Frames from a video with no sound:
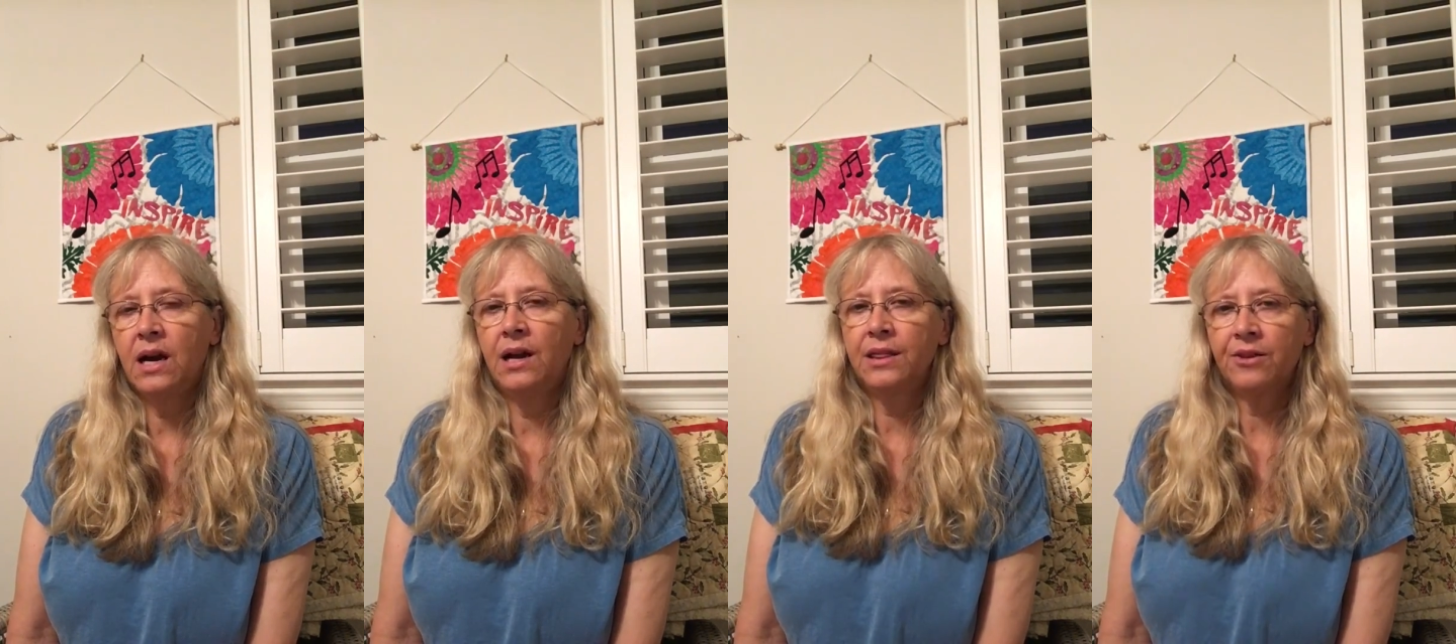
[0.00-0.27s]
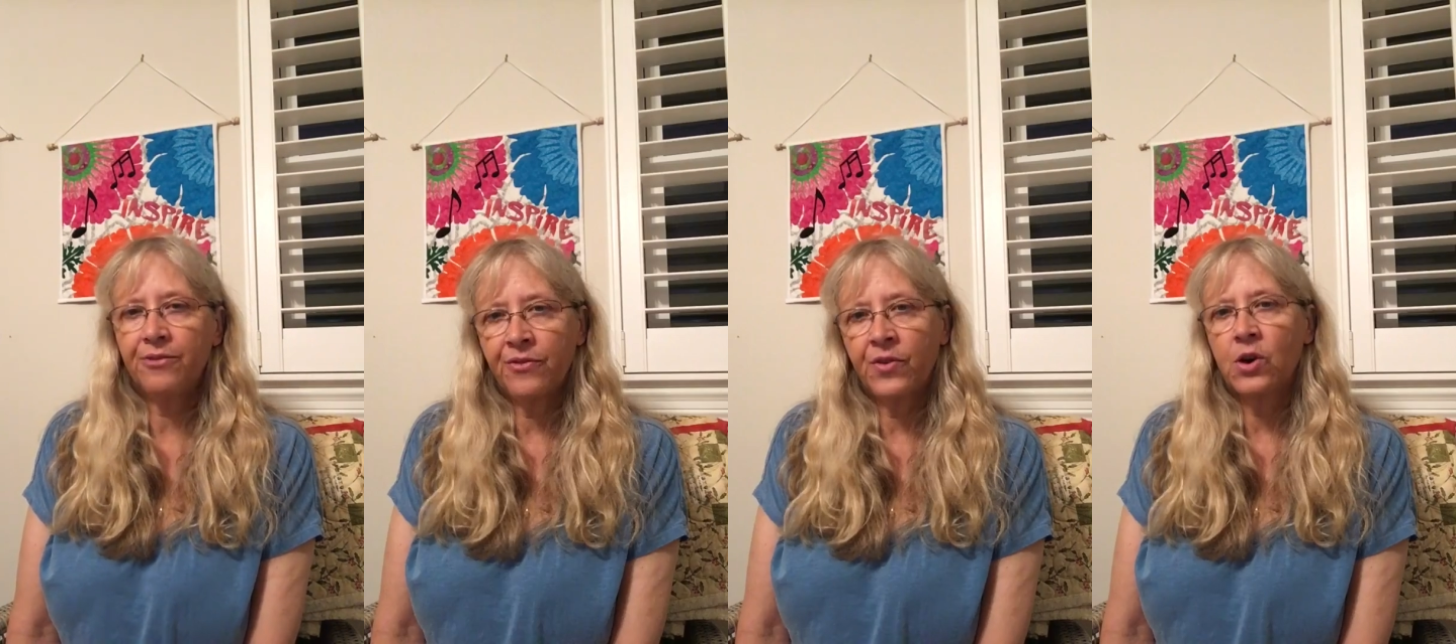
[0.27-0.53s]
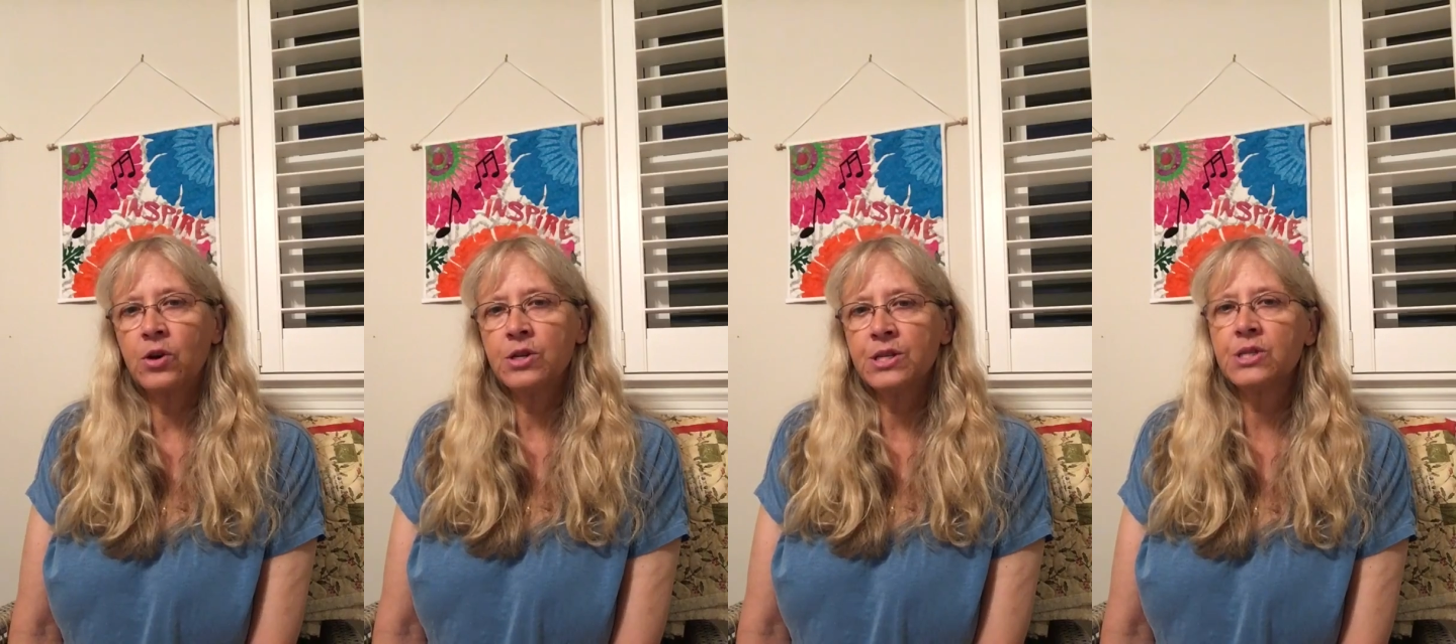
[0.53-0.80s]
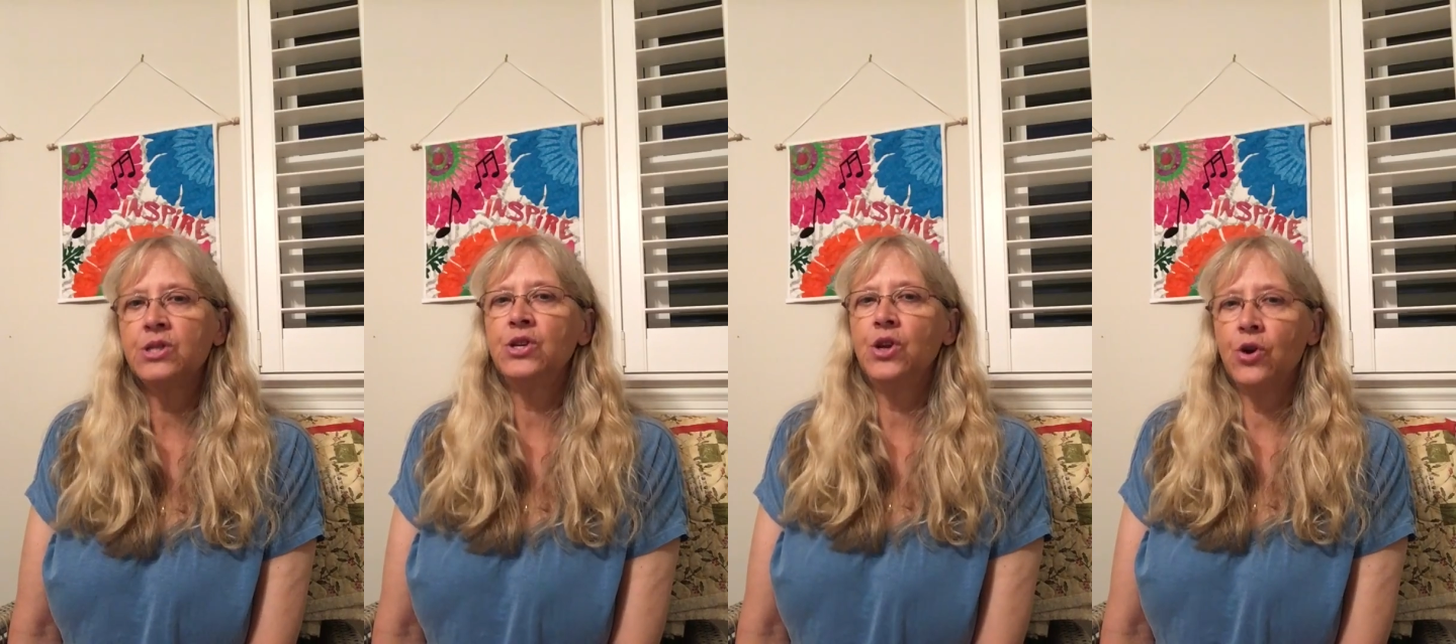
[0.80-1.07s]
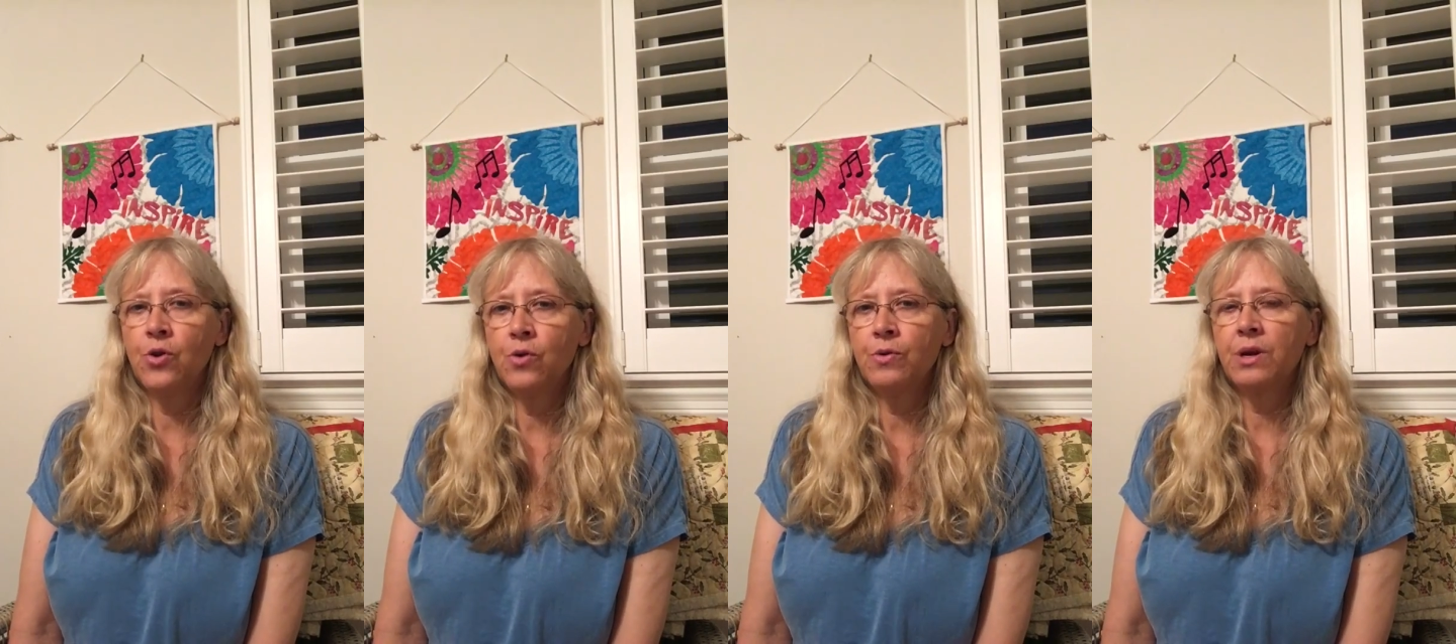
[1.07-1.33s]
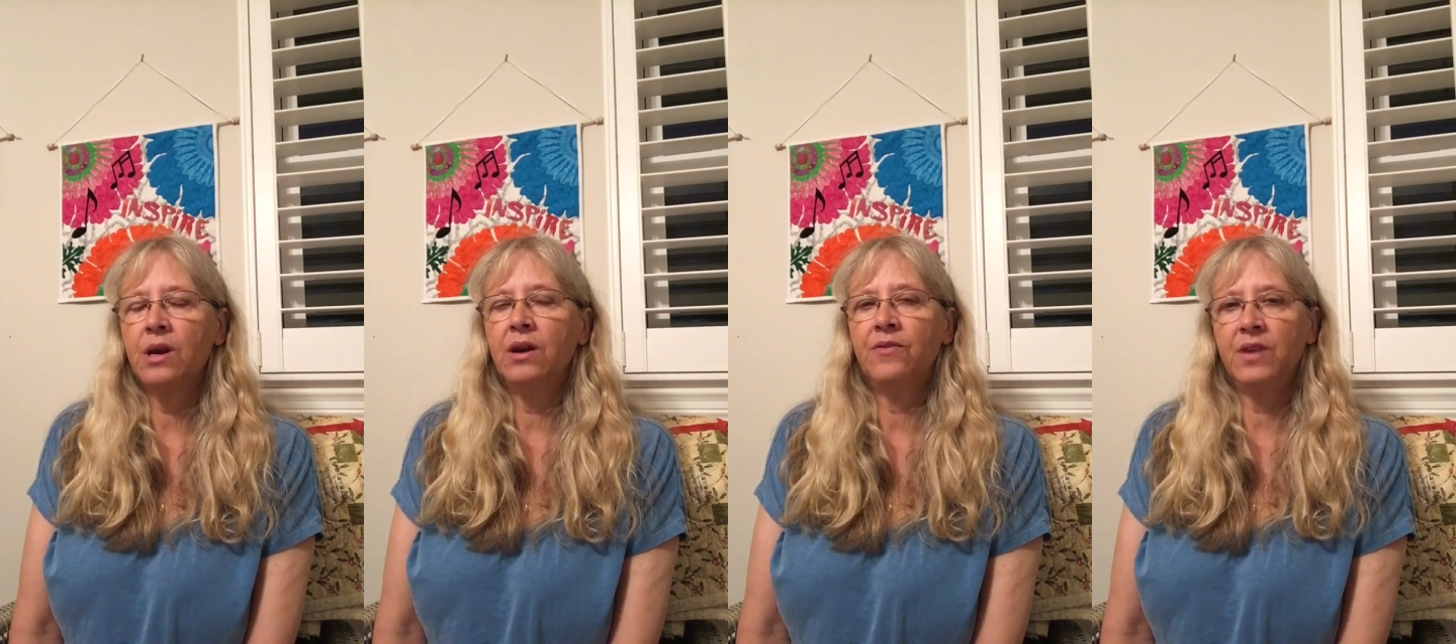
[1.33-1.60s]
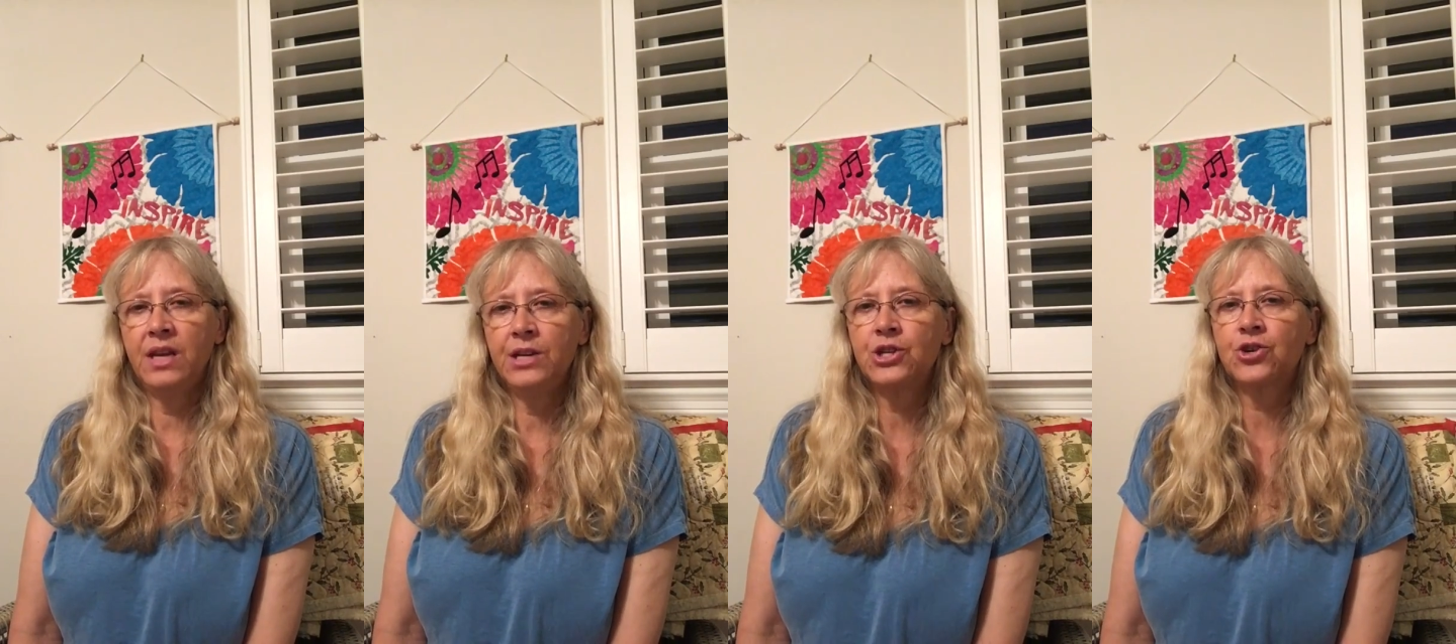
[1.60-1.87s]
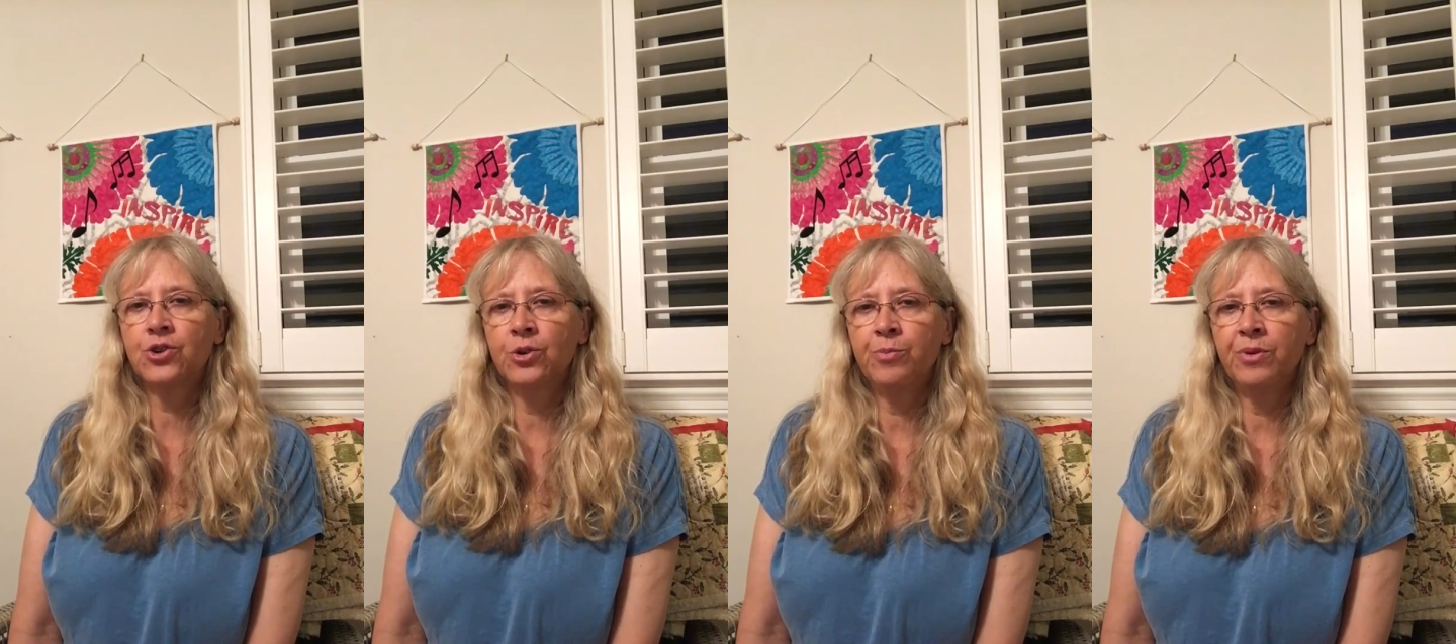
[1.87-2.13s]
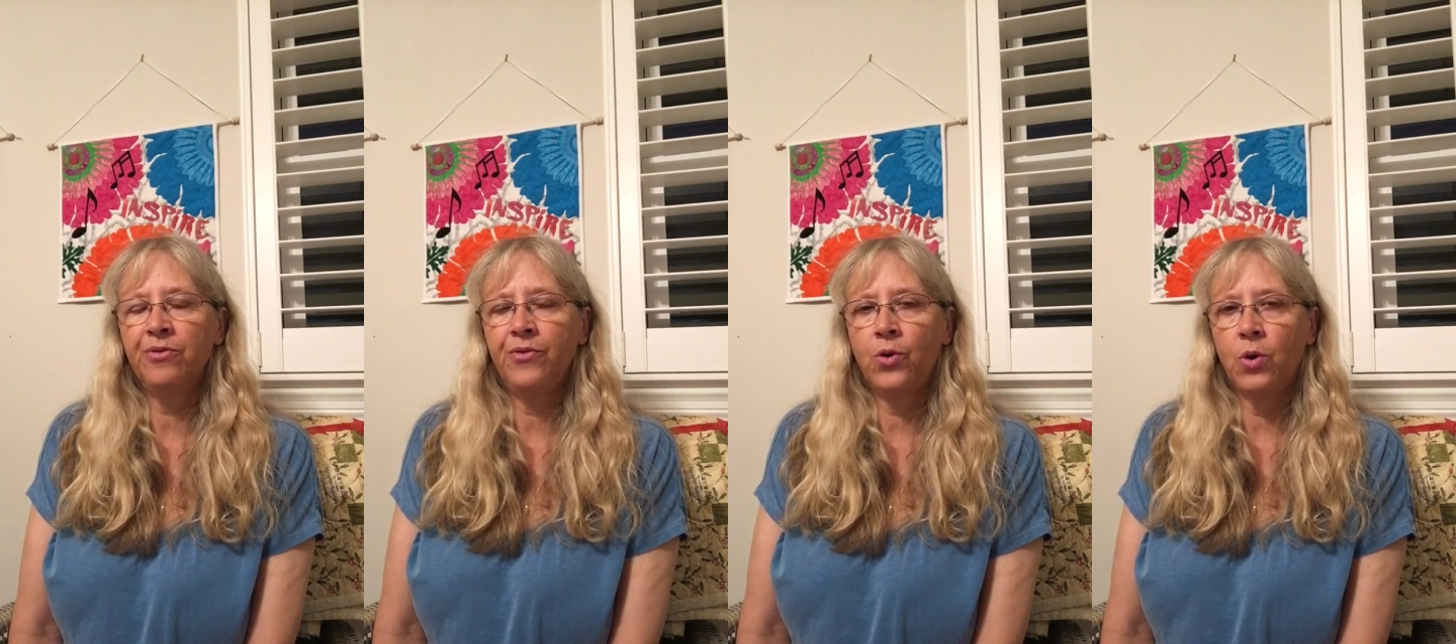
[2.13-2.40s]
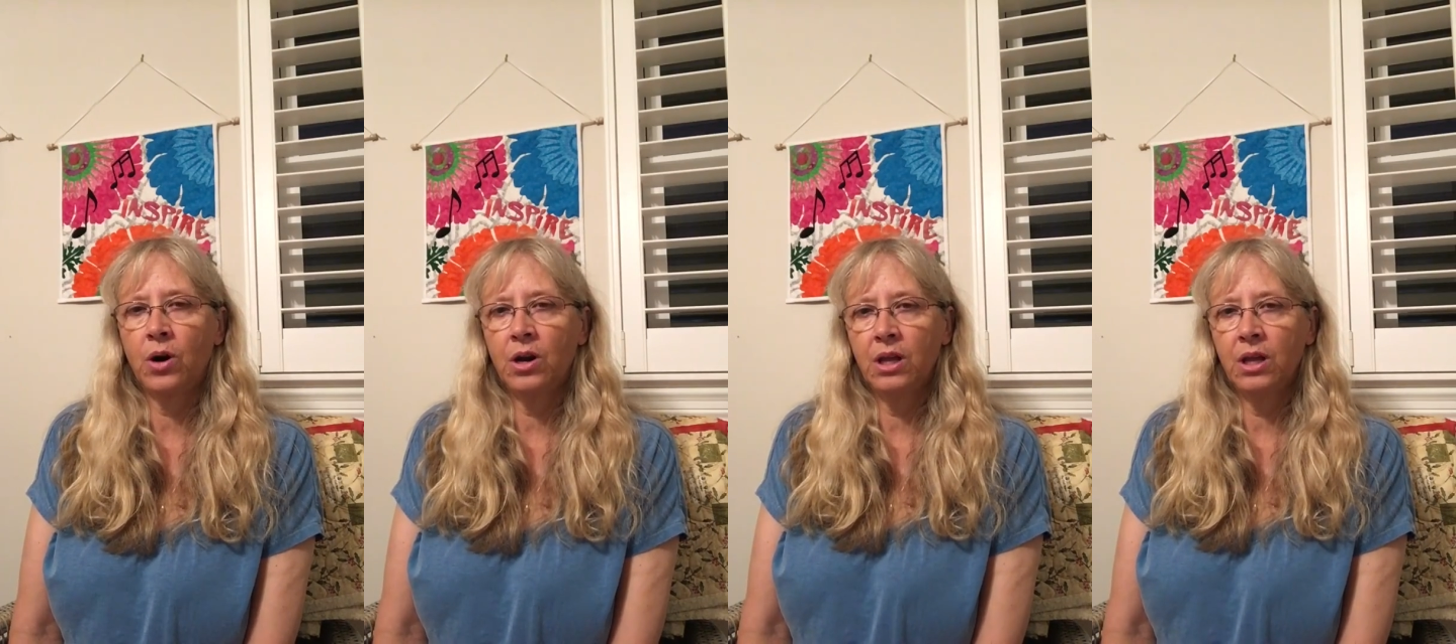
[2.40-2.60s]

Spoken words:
on the first note of each group of 4,